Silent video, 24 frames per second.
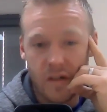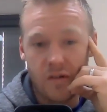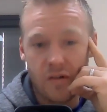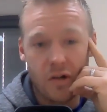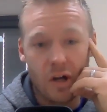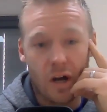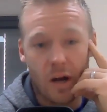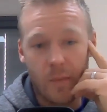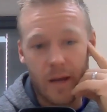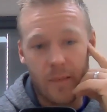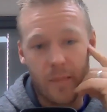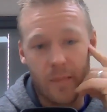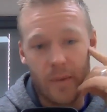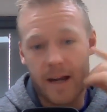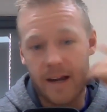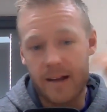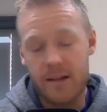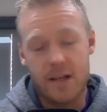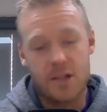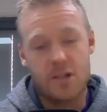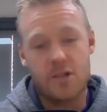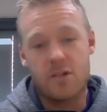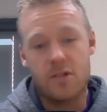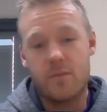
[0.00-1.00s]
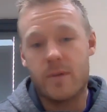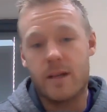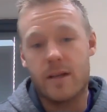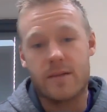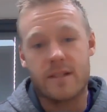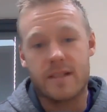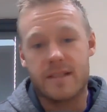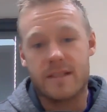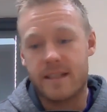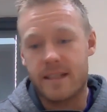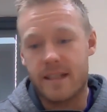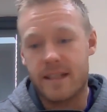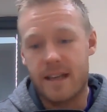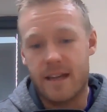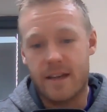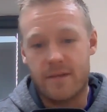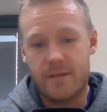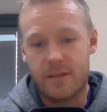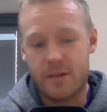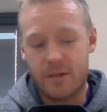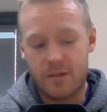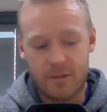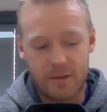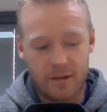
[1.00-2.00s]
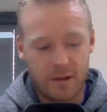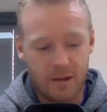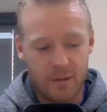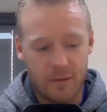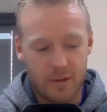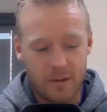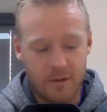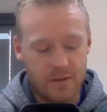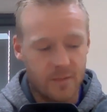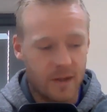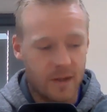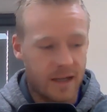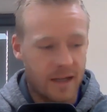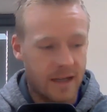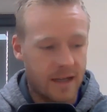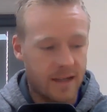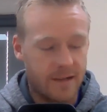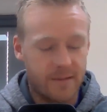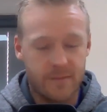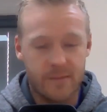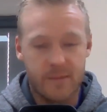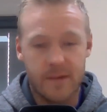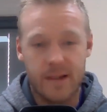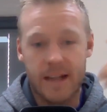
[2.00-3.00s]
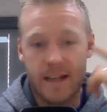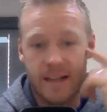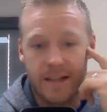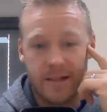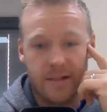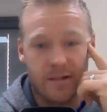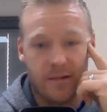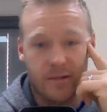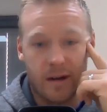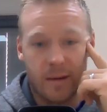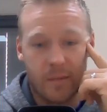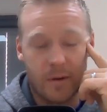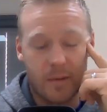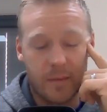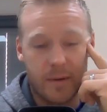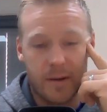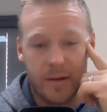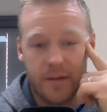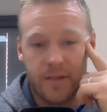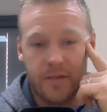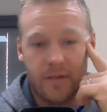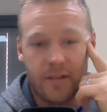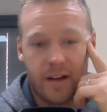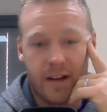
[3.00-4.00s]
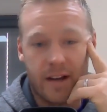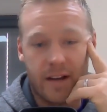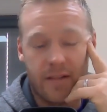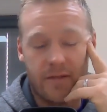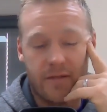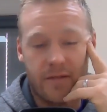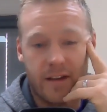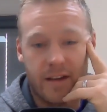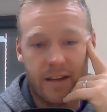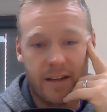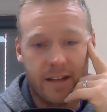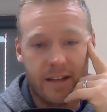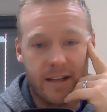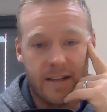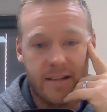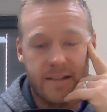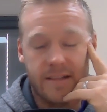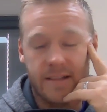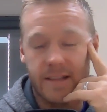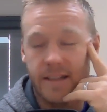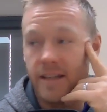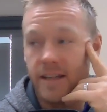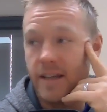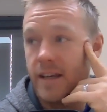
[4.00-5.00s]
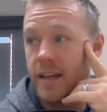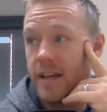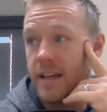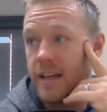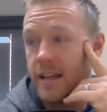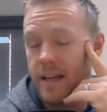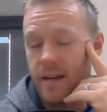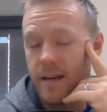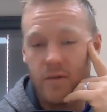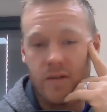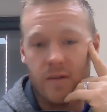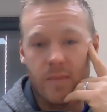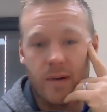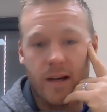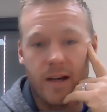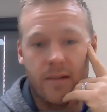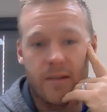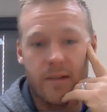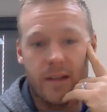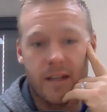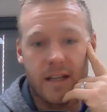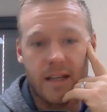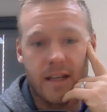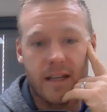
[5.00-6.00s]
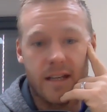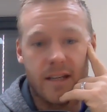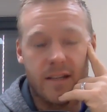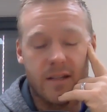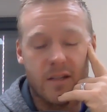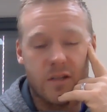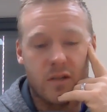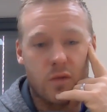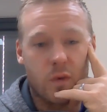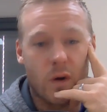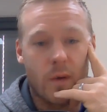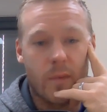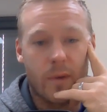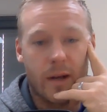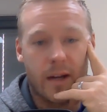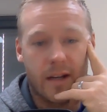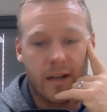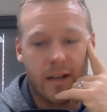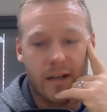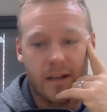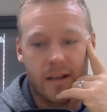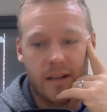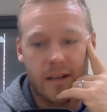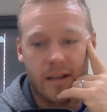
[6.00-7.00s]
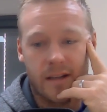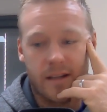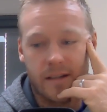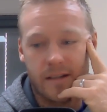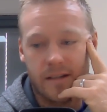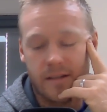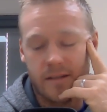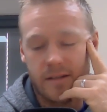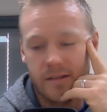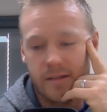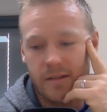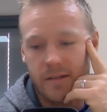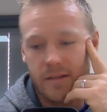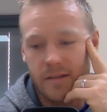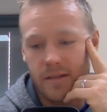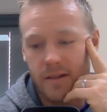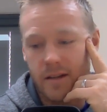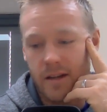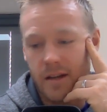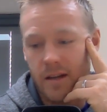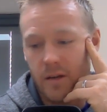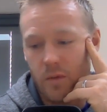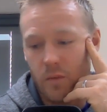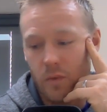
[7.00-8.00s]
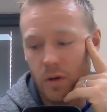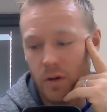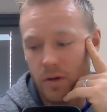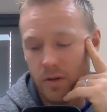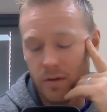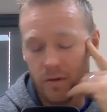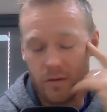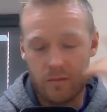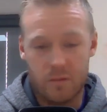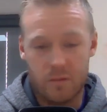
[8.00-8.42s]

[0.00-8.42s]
got a bit of backlash. You'll be able to see it if you go onto my Instagram. You'll be able to find it fairly easily. It was about the swimming world